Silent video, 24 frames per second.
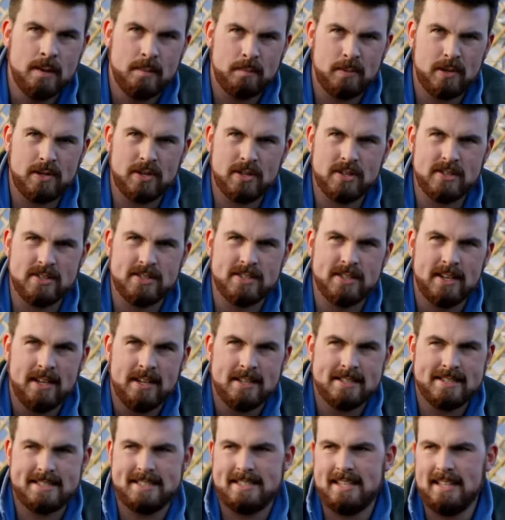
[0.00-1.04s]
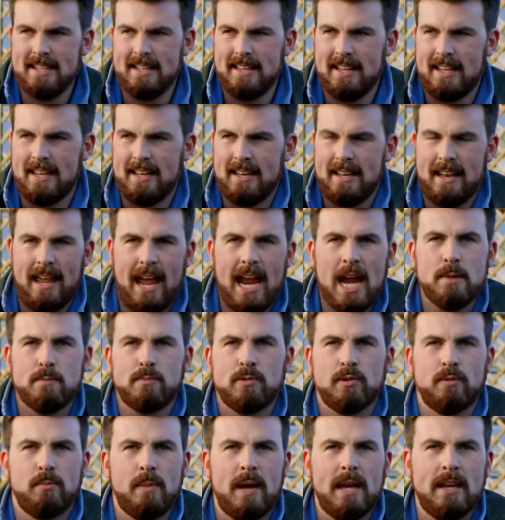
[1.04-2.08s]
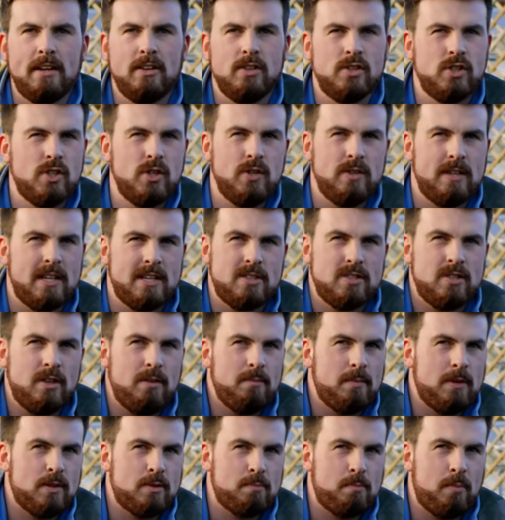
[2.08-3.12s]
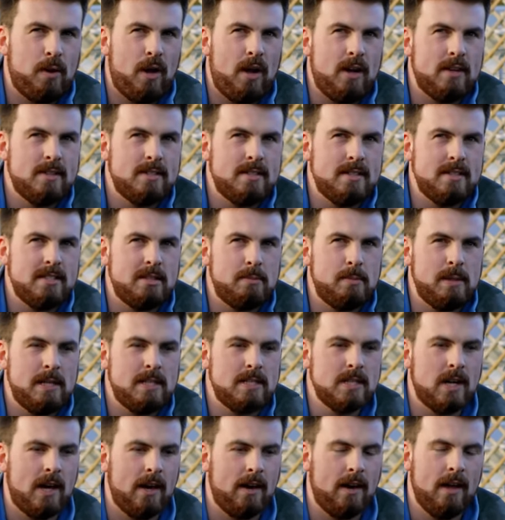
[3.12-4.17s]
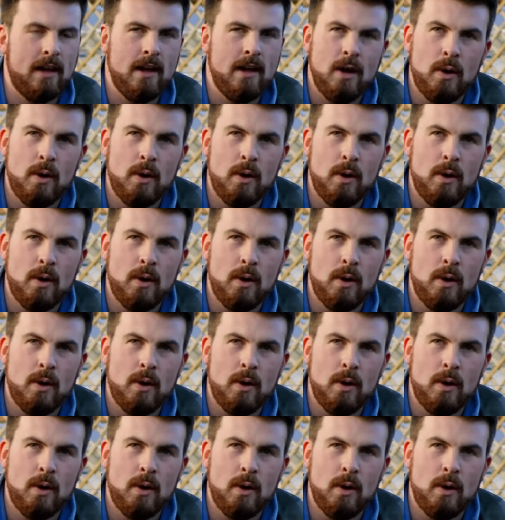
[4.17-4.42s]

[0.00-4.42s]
because still in April, May and June there's so much planting to be done.